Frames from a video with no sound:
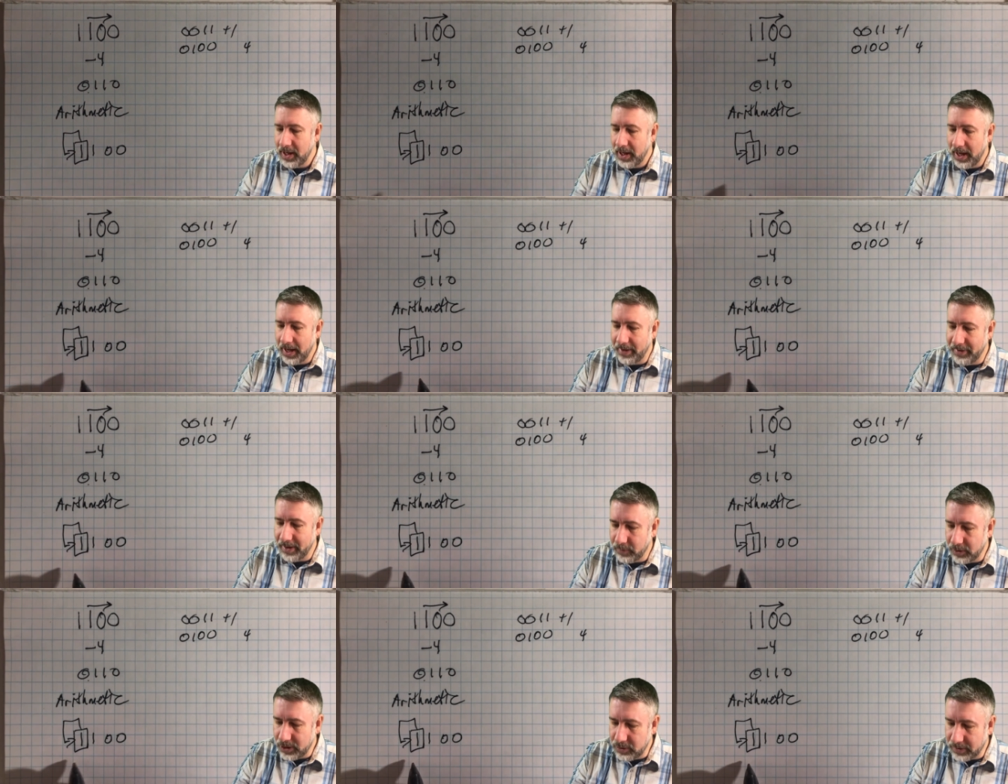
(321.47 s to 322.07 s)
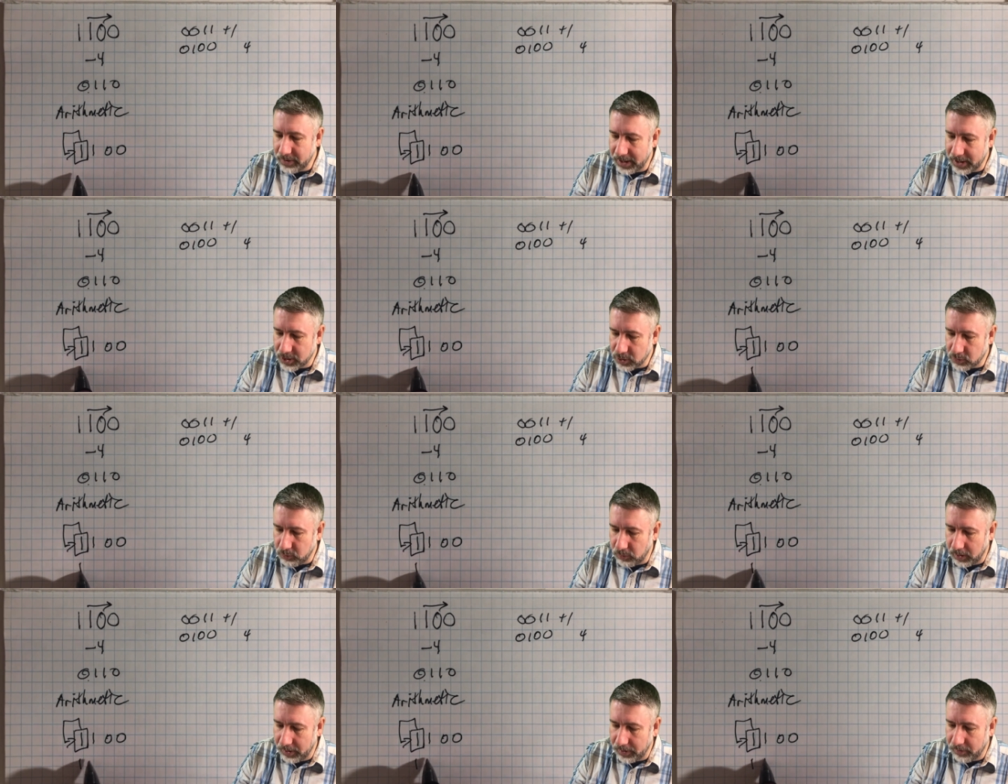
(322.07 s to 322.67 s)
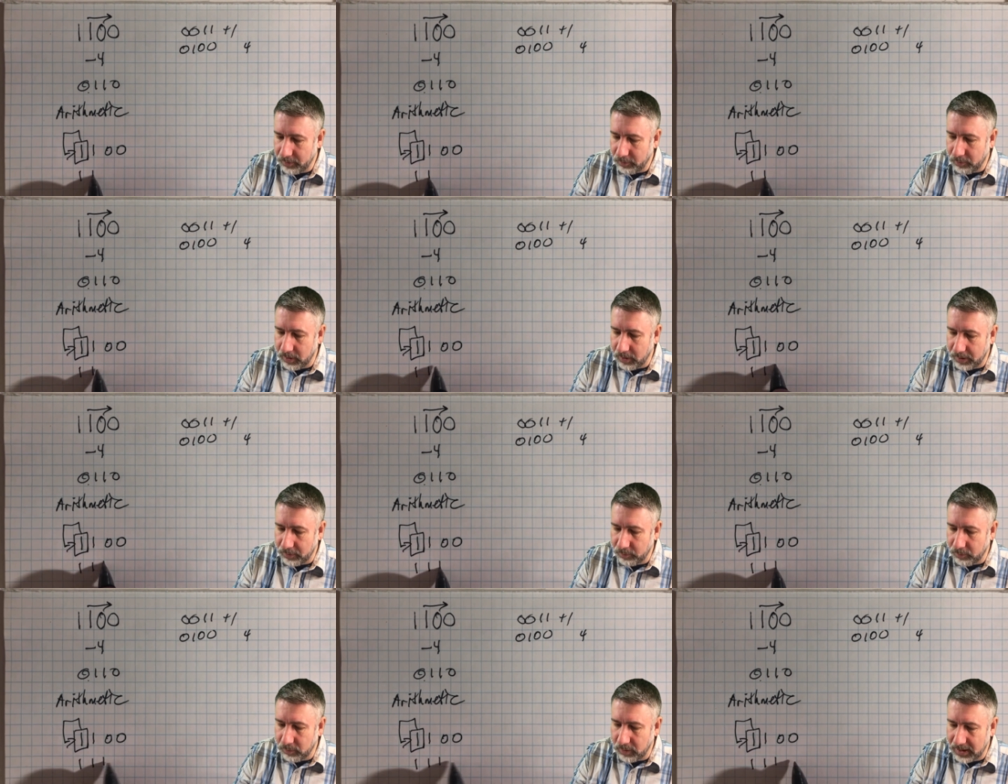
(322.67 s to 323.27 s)
And then what you get is
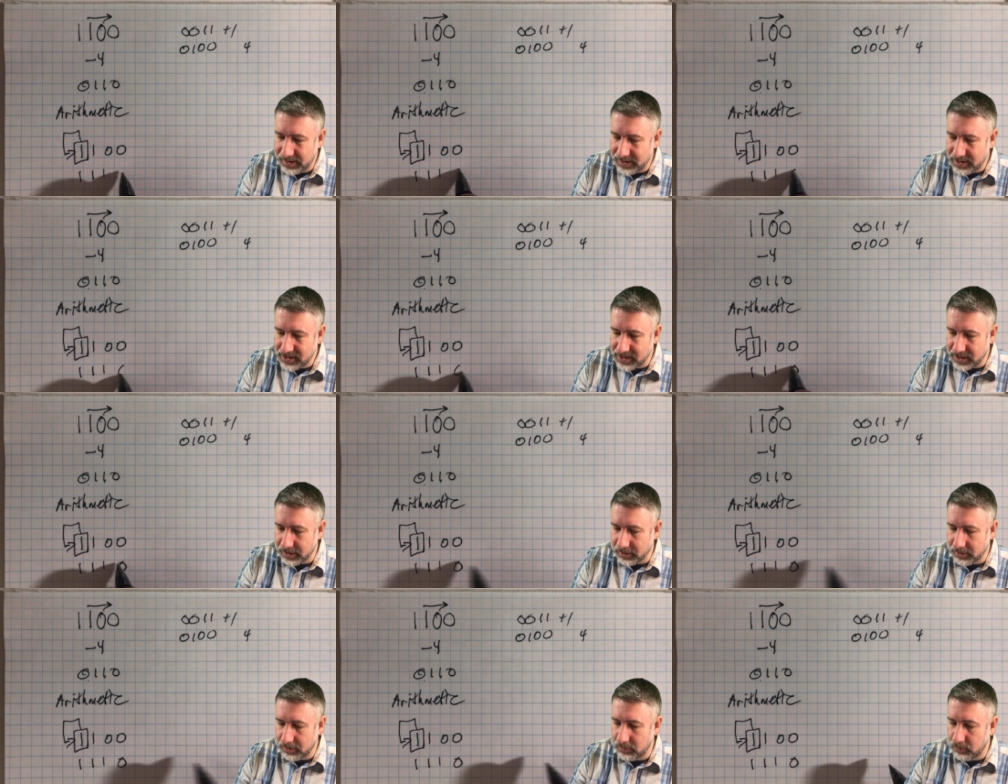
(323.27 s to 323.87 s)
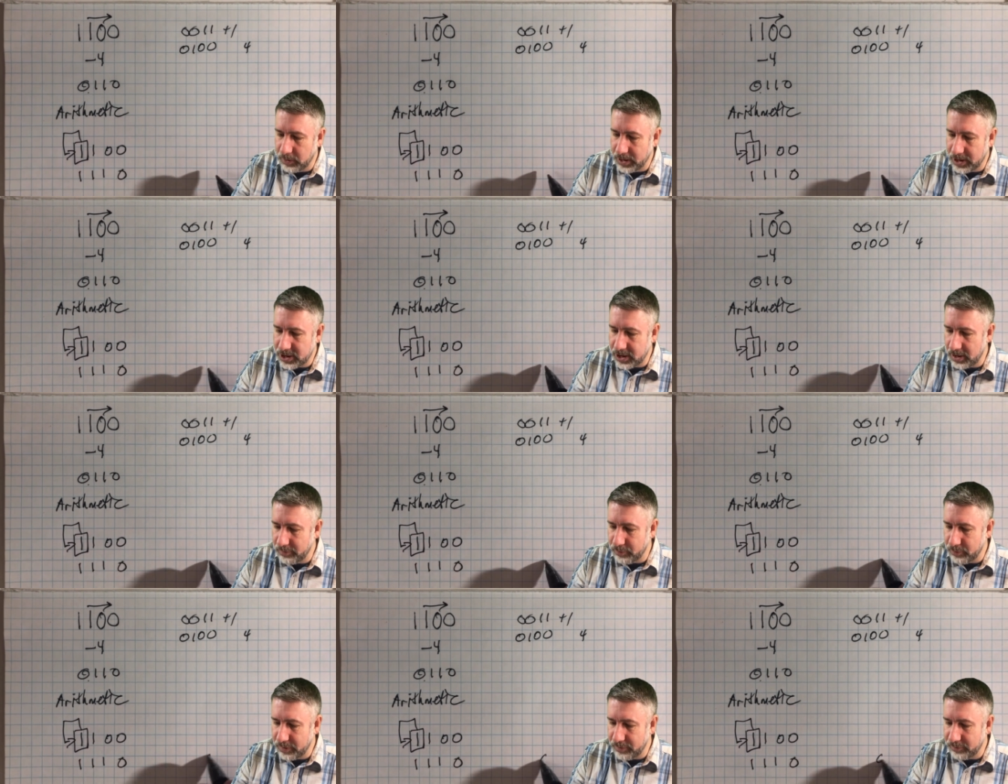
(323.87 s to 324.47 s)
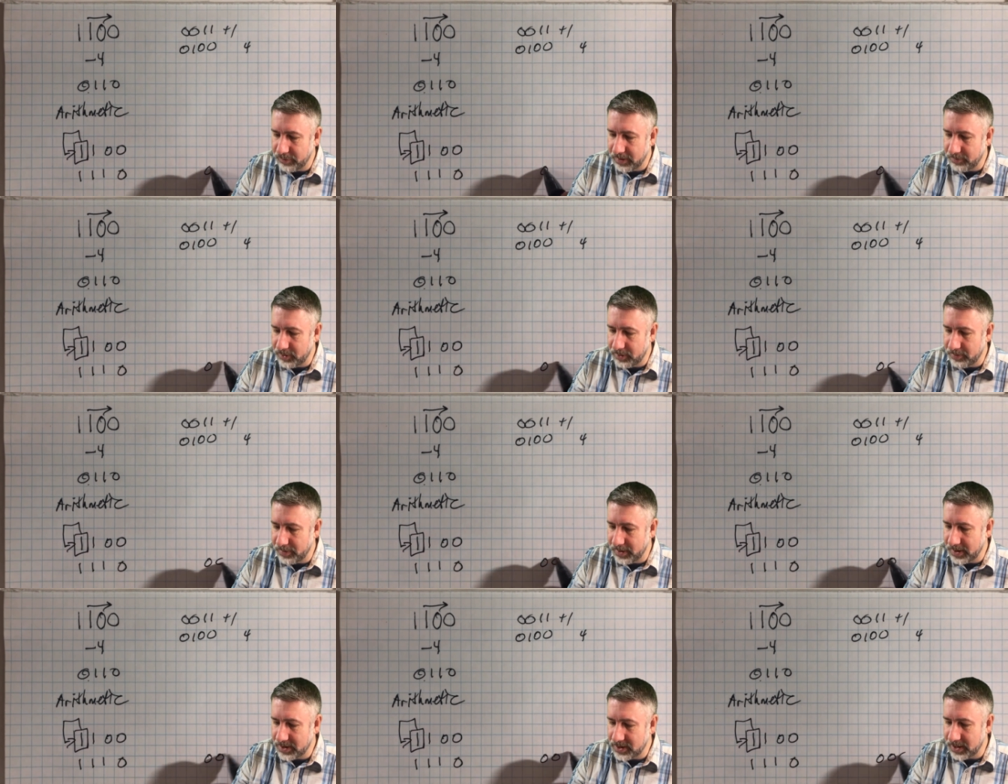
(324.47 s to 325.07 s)
1110, which if we flip the
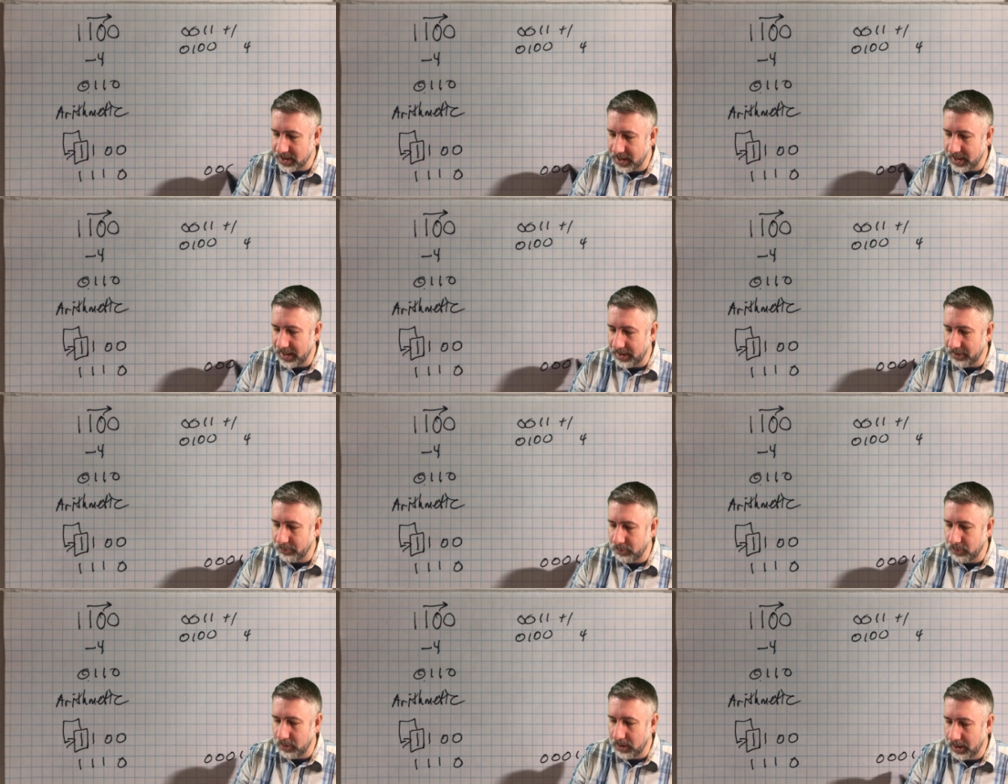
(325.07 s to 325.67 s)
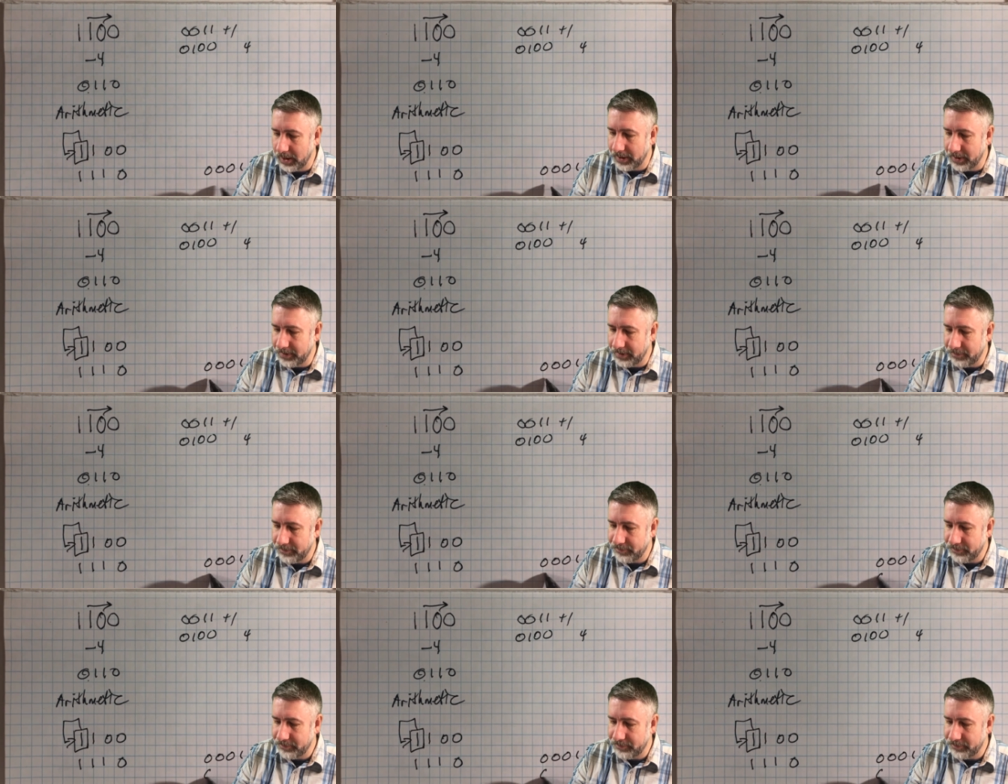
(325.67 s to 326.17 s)
bits and add 1,